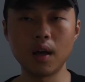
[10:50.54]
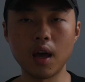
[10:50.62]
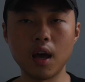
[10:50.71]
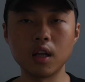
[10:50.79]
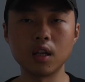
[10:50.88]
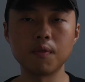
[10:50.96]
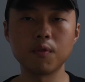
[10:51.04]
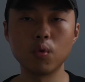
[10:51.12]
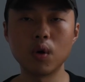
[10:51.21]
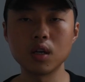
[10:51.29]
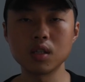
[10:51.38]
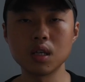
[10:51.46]
And if you
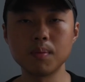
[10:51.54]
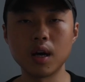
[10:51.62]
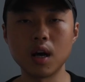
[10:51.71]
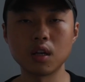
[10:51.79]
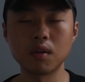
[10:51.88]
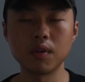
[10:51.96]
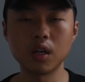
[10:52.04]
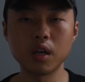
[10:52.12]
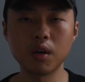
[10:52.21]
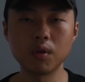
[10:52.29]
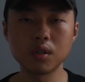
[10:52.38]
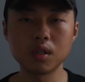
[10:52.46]
want to see my other
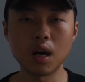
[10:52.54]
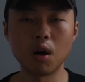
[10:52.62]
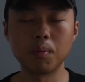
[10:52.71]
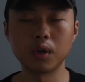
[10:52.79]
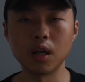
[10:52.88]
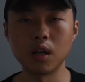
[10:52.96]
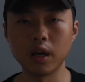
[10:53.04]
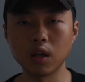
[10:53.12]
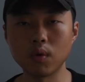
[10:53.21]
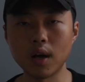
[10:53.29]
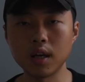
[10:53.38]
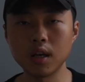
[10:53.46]
videos, I'll put a link
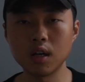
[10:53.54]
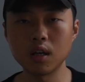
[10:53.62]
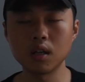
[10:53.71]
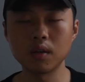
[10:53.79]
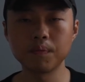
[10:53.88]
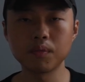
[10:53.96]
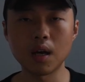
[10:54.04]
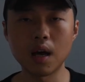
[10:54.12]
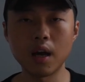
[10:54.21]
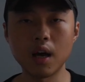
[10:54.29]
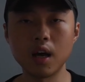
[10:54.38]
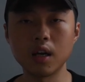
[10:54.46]
right here.
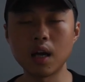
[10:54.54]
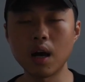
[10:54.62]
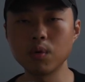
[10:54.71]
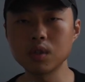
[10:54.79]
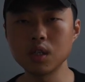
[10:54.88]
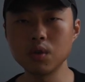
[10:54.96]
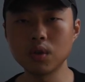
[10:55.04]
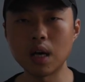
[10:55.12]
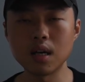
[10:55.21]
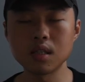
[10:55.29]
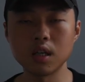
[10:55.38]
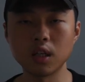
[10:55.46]
And I will see you
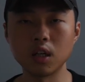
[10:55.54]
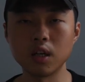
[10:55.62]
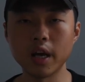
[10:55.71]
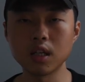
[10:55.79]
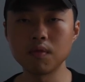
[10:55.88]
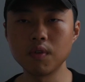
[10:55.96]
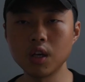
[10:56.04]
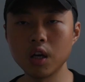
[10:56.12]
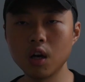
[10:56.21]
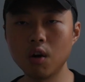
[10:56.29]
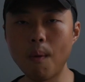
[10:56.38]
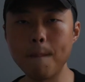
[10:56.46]
guys in the next
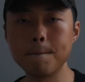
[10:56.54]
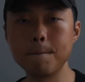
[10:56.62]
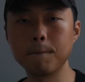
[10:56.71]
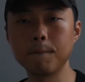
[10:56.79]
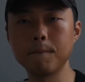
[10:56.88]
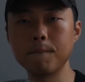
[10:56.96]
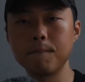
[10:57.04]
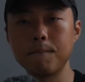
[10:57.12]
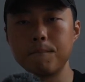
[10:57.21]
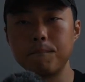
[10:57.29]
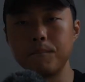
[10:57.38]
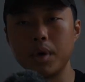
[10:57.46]
video.
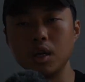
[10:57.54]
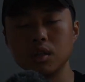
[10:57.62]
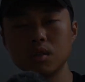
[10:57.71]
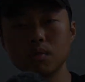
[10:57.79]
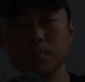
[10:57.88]
Peace.